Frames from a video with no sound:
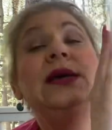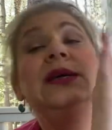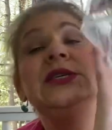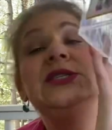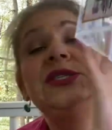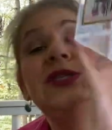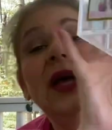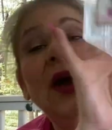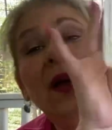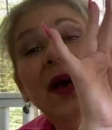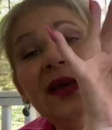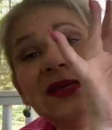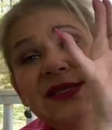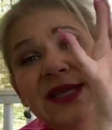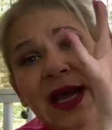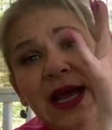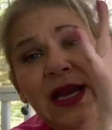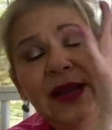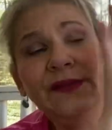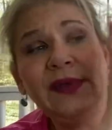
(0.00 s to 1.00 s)
So
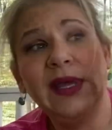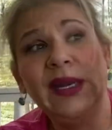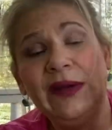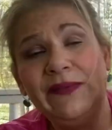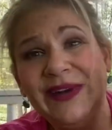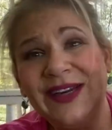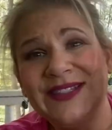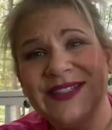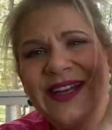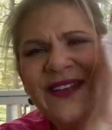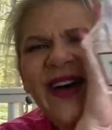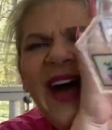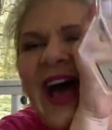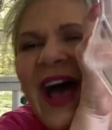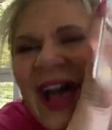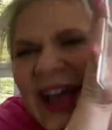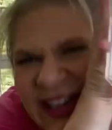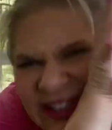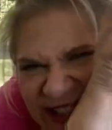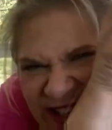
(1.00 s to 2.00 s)
instead of getting rid of stuff,
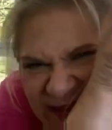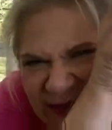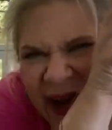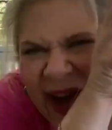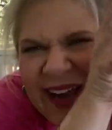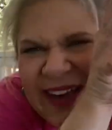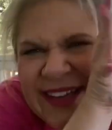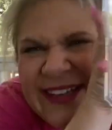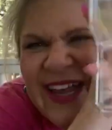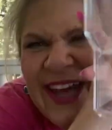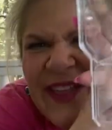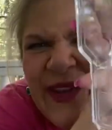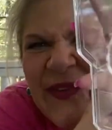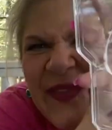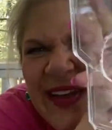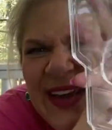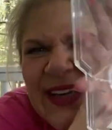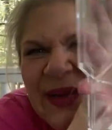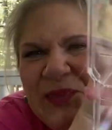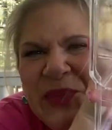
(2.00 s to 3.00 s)
I just bought another
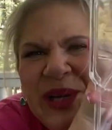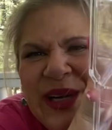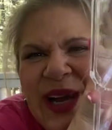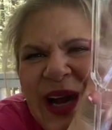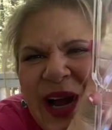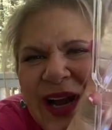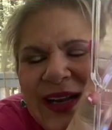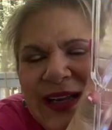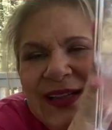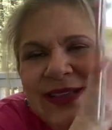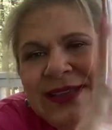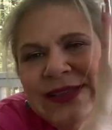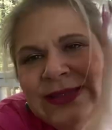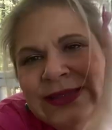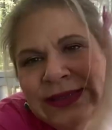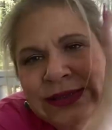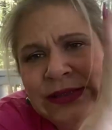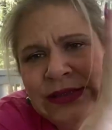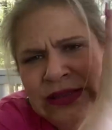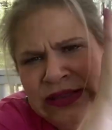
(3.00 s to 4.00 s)
thing to put
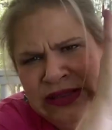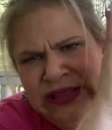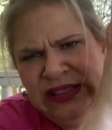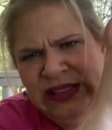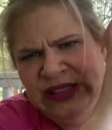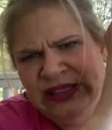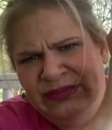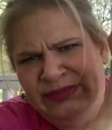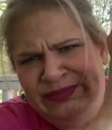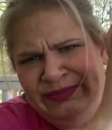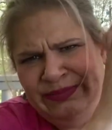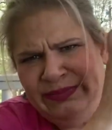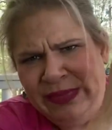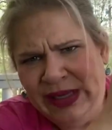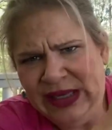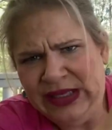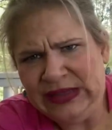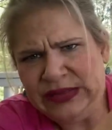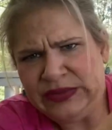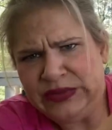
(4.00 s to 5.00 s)
in the
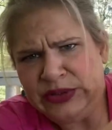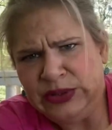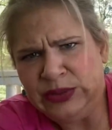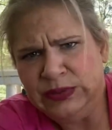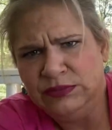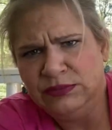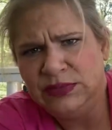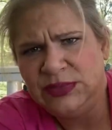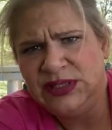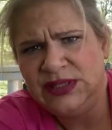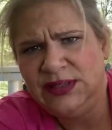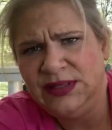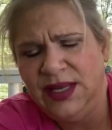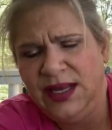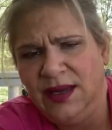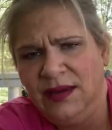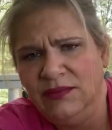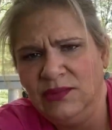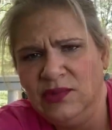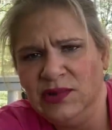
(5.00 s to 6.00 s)
bathroom to
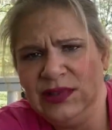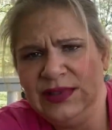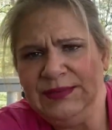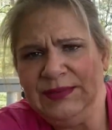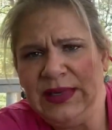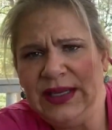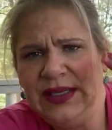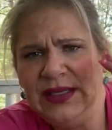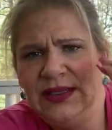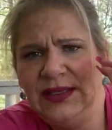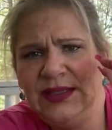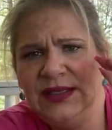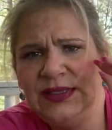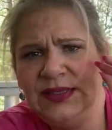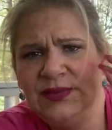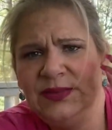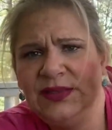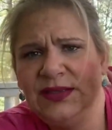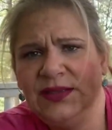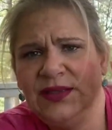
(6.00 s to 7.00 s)
take more of my
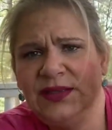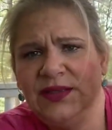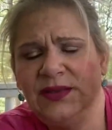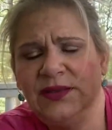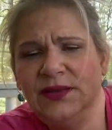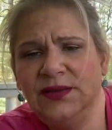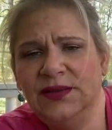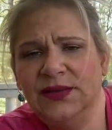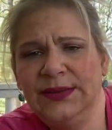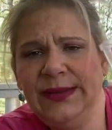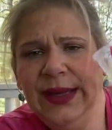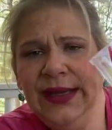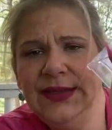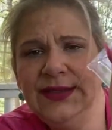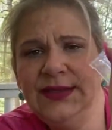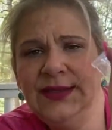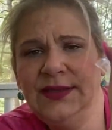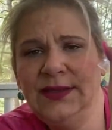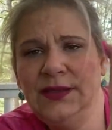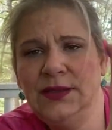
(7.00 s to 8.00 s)
husband's
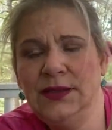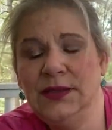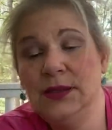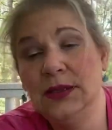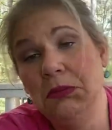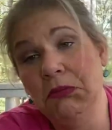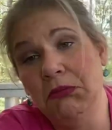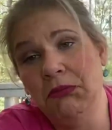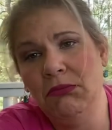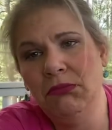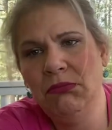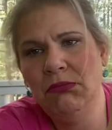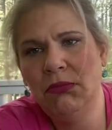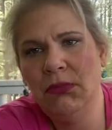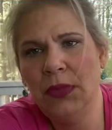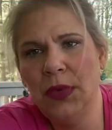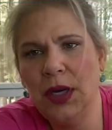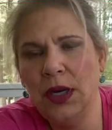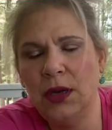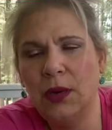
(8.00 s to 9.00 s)
space
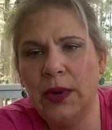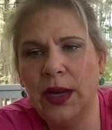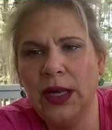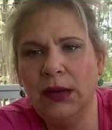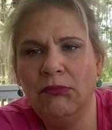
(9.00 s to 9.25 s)
away.